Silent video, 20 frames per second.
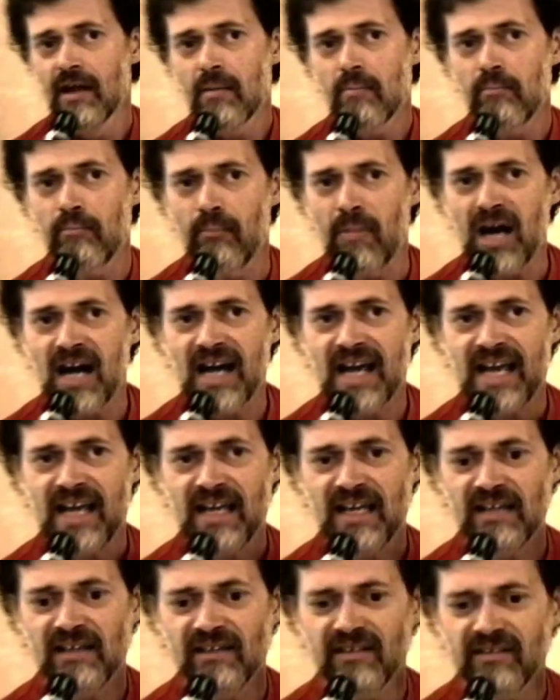
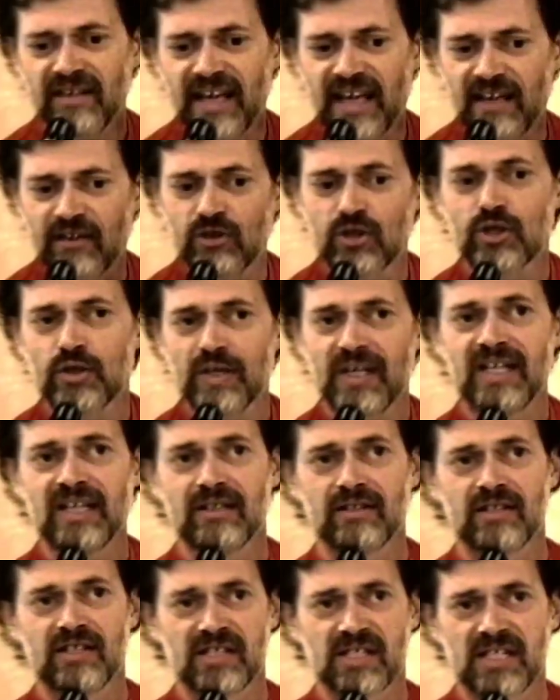My entry
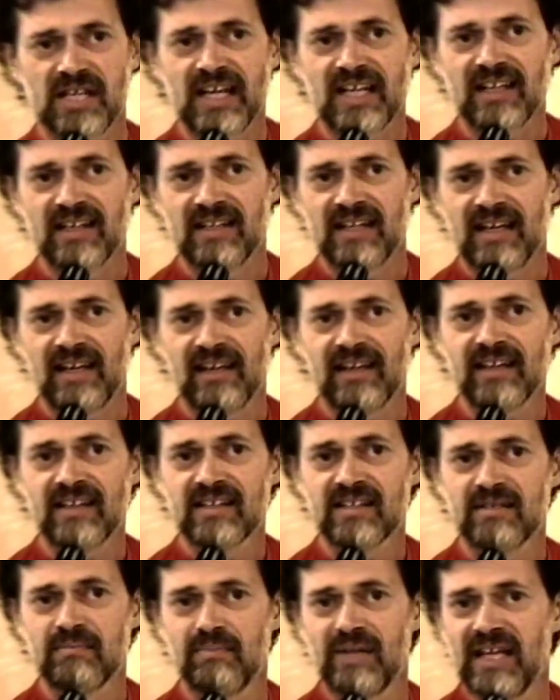into
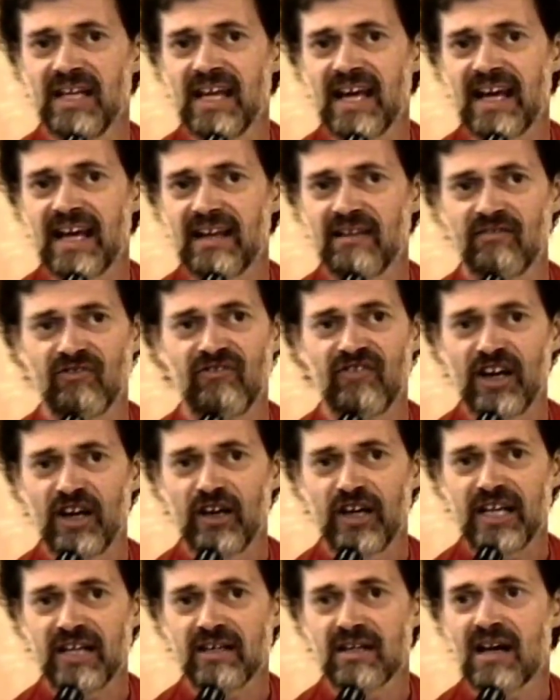psychedelics began
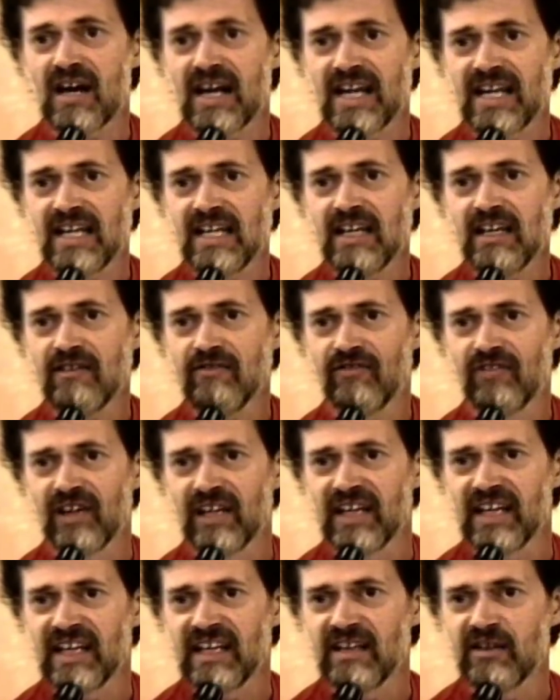very
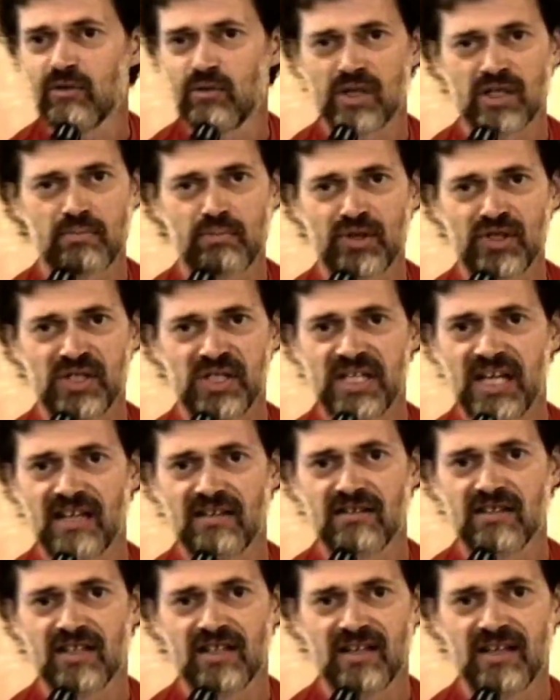naively. It was
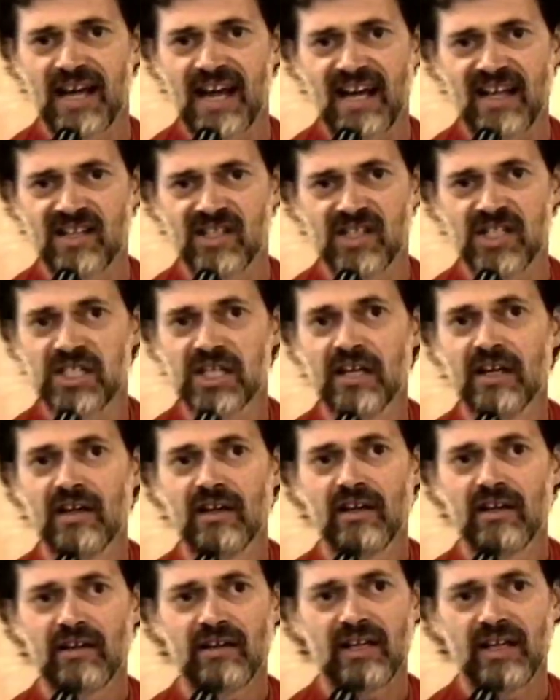presented as
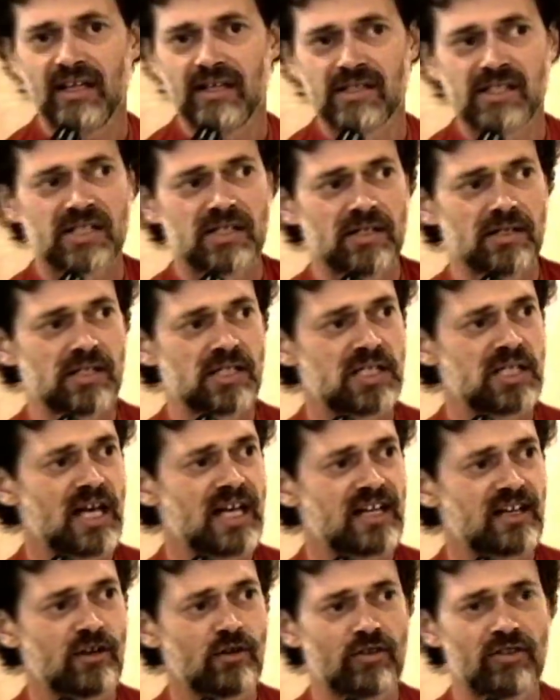instant
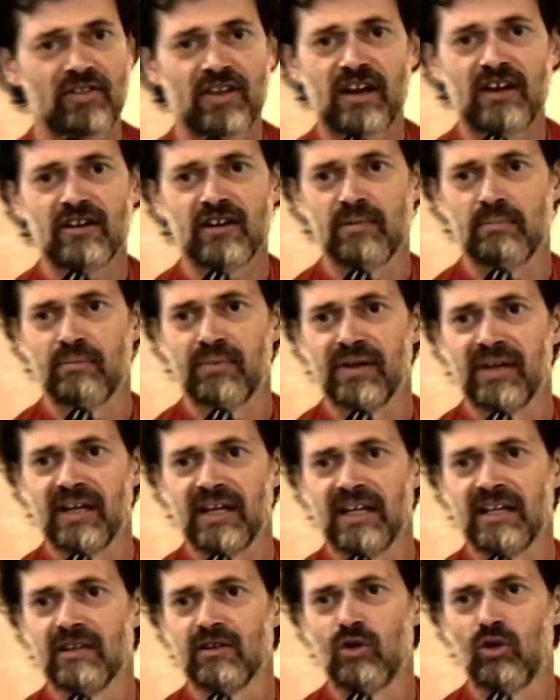
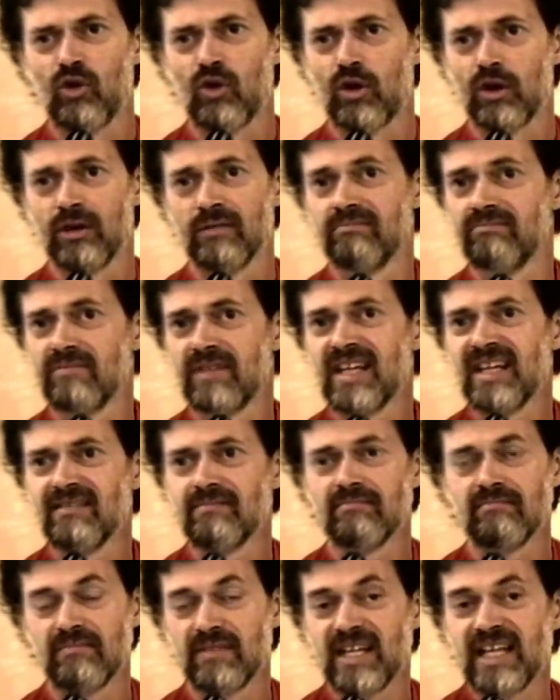psychotherapy or
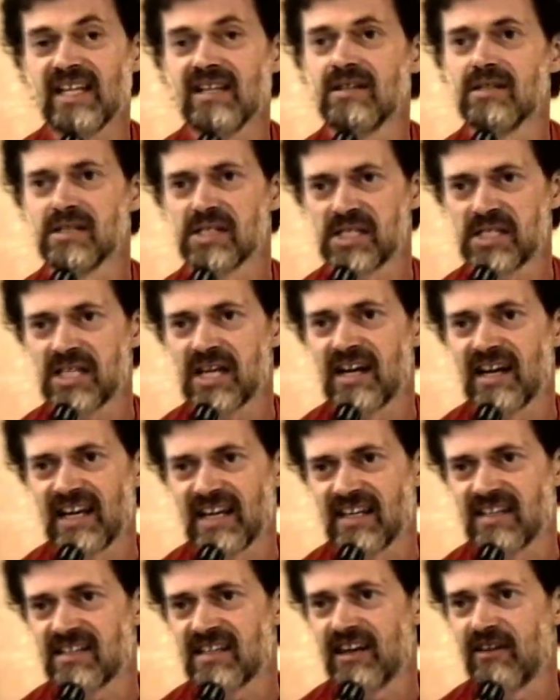
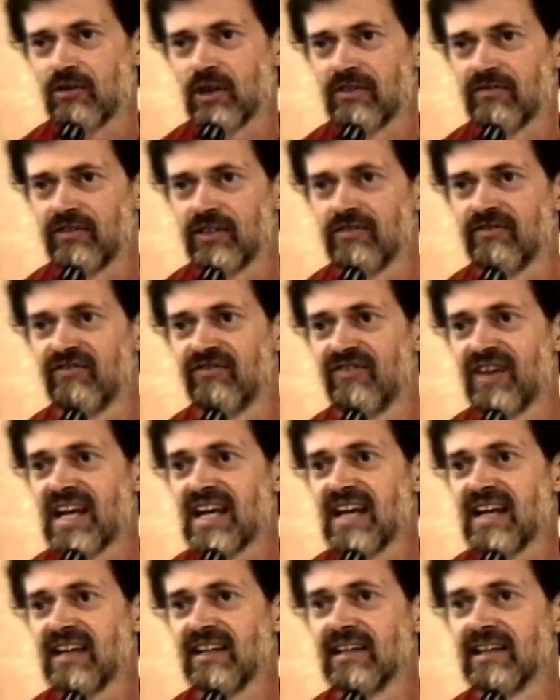insight, however
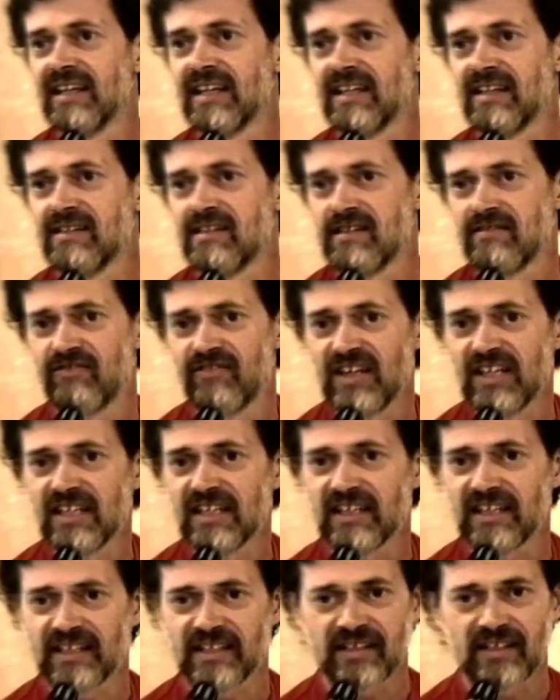vaguely
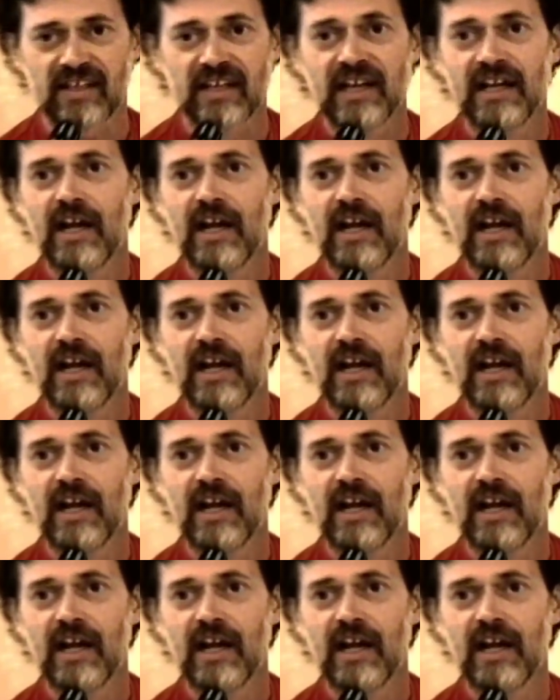defined.